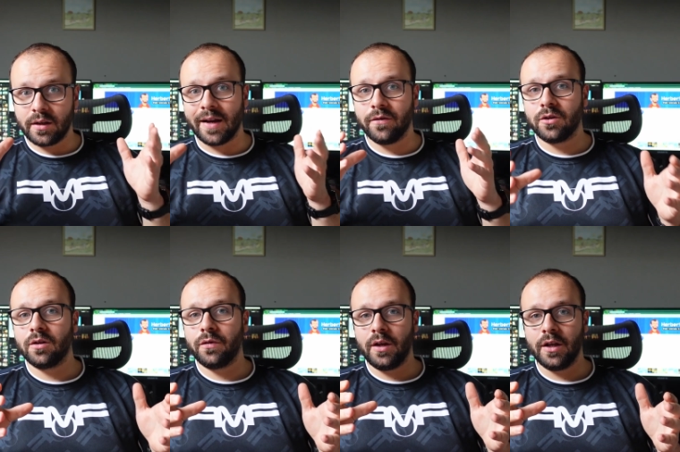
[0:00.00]
kind of
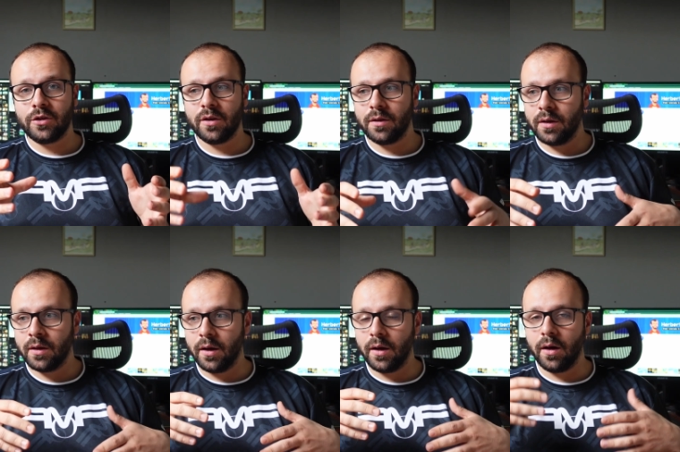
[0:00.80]
certification,
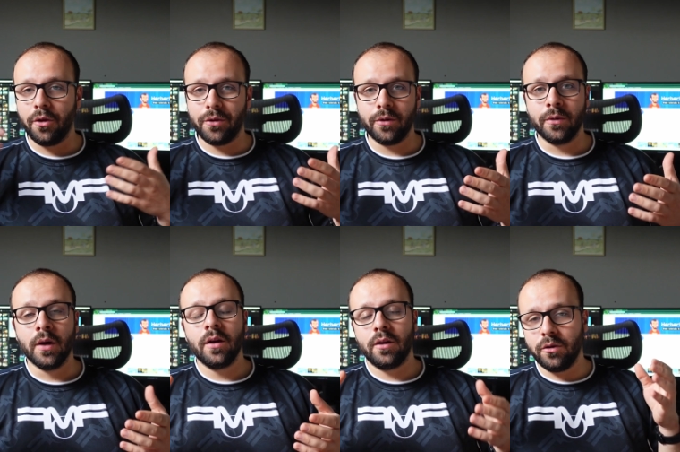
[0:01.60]
uh, although,
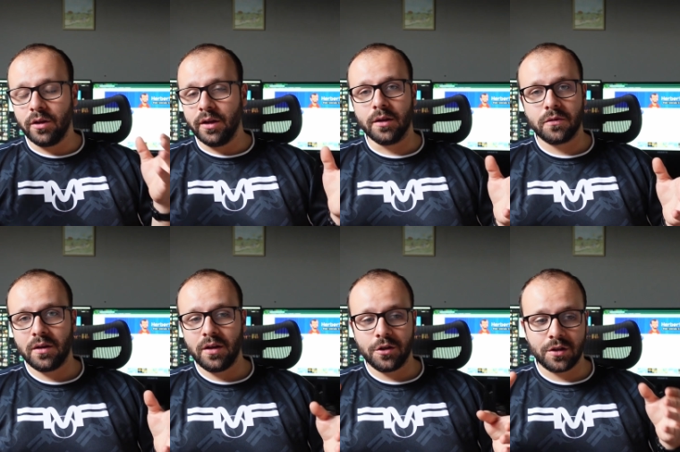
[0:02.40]
you know, the Linux
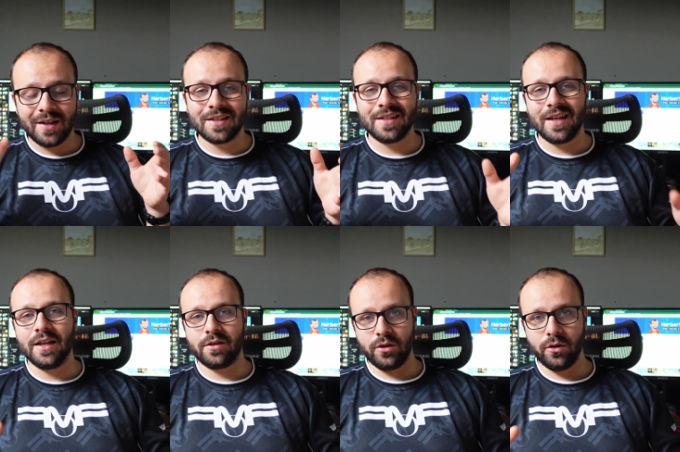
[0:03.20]
Foundation isn't
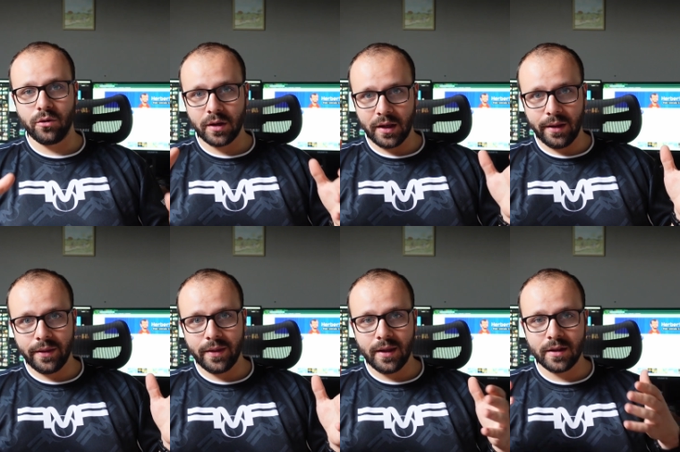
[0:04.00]
as known
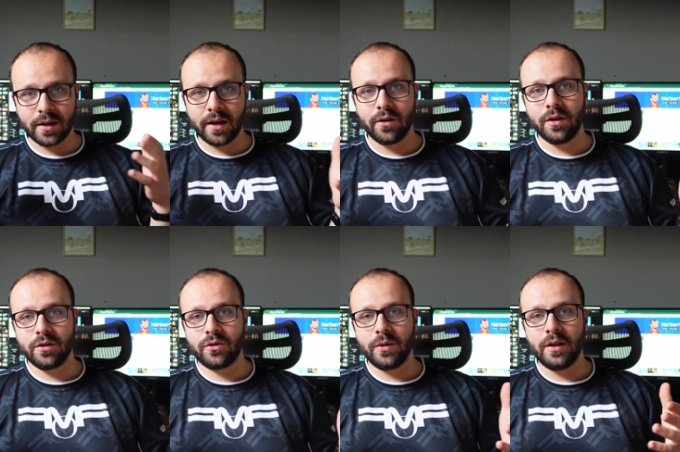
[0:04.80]
in the entire
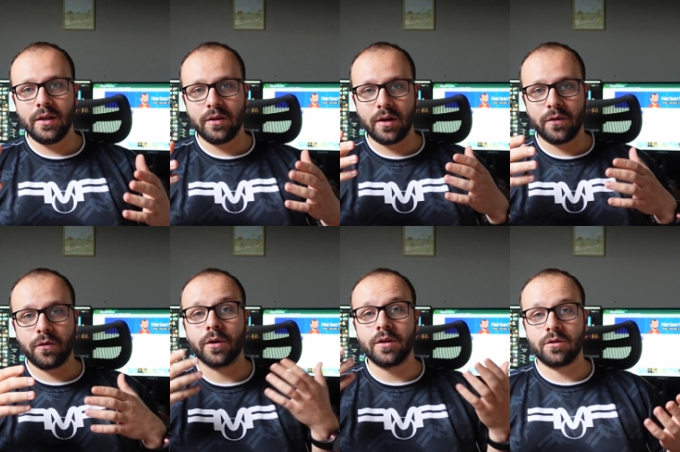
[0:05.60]
industry uh,
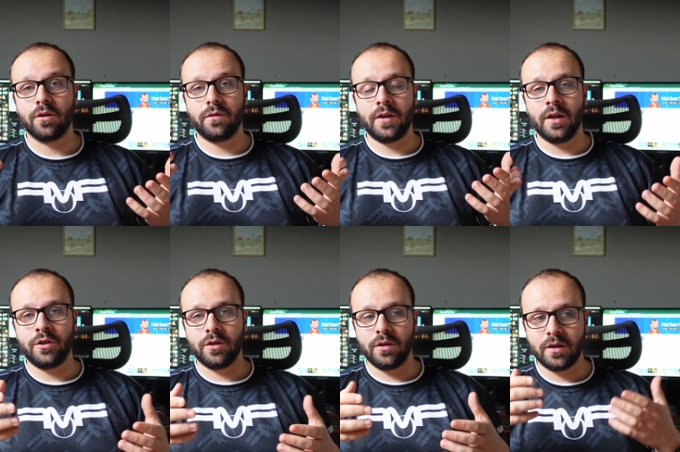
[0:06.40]
for its
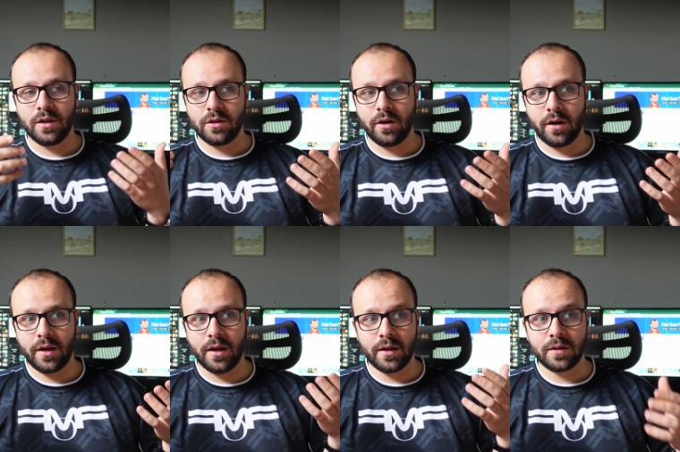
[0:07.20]
certifications. It's not
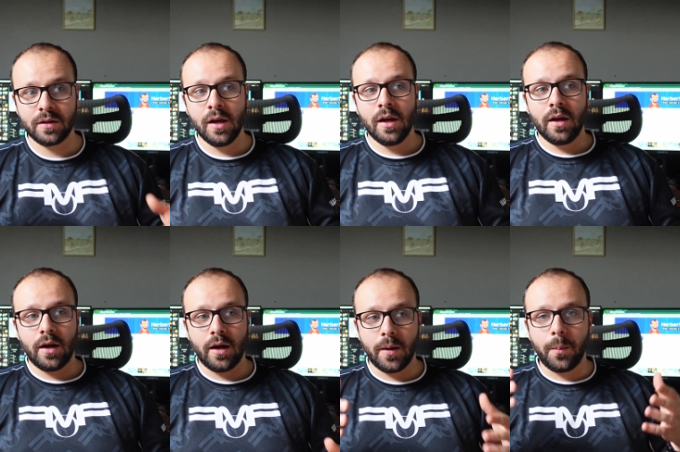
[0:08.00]
as
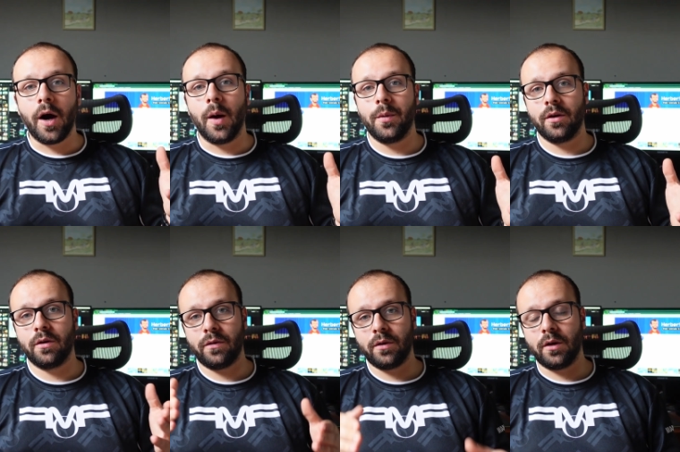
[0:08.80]
uh, popular
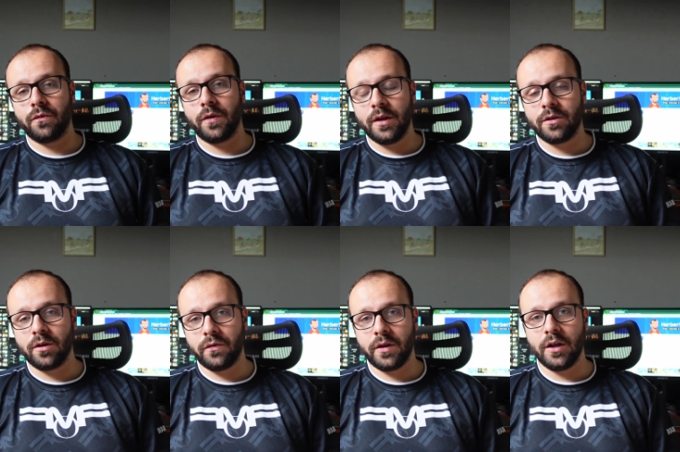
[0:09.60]
of, of a
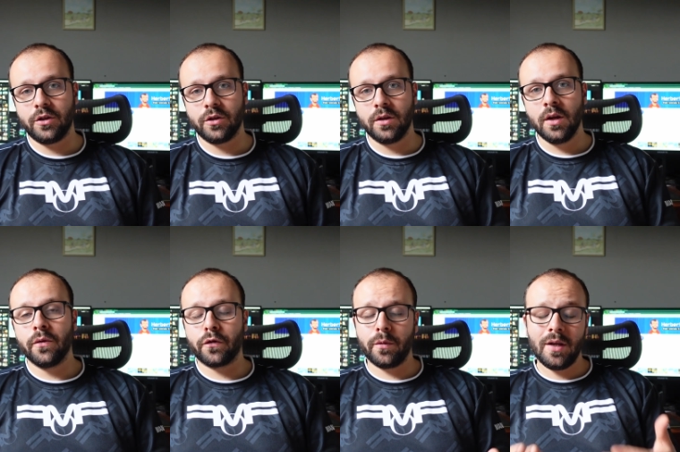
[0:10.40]
certification.
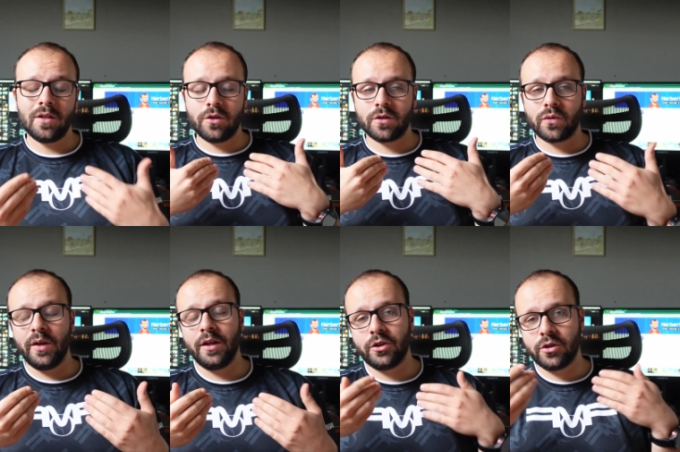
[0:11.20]
For me, it's just
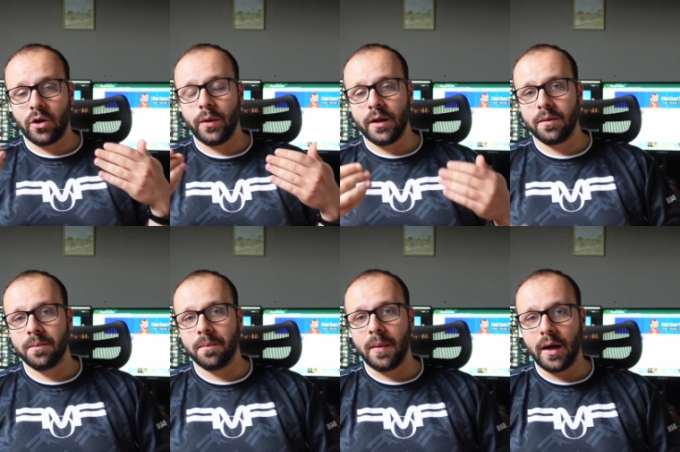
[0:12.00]
really showing
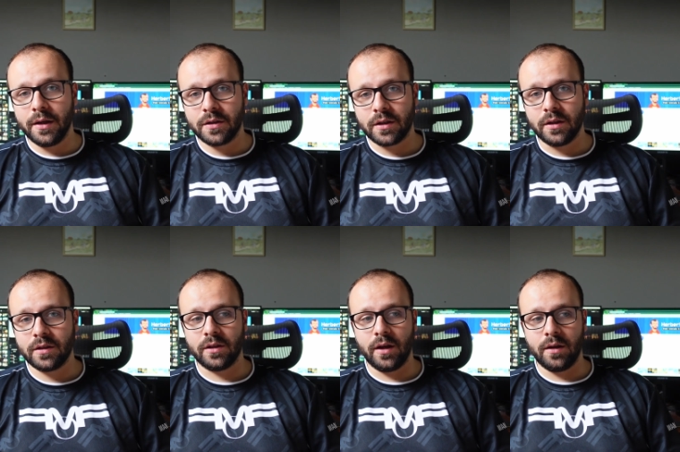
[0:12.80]
my skill
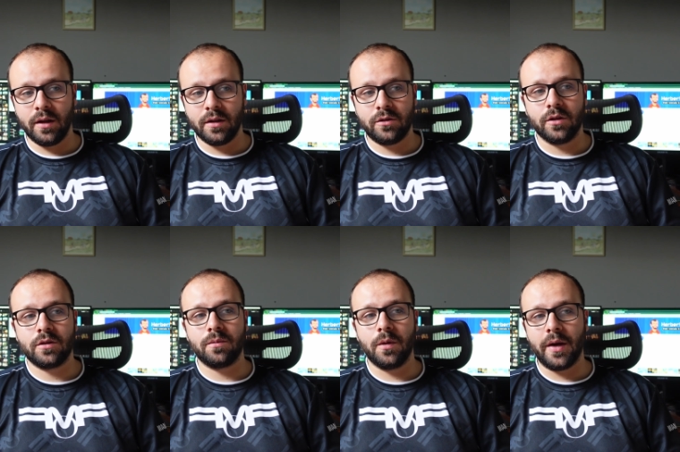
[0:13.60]
set. It's
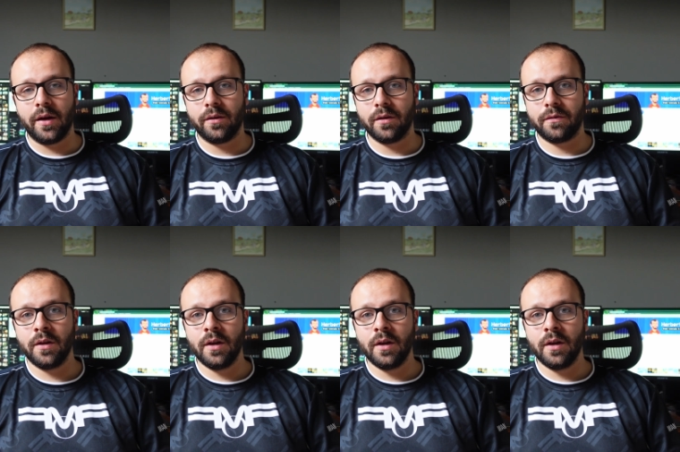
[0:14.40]
just a matter of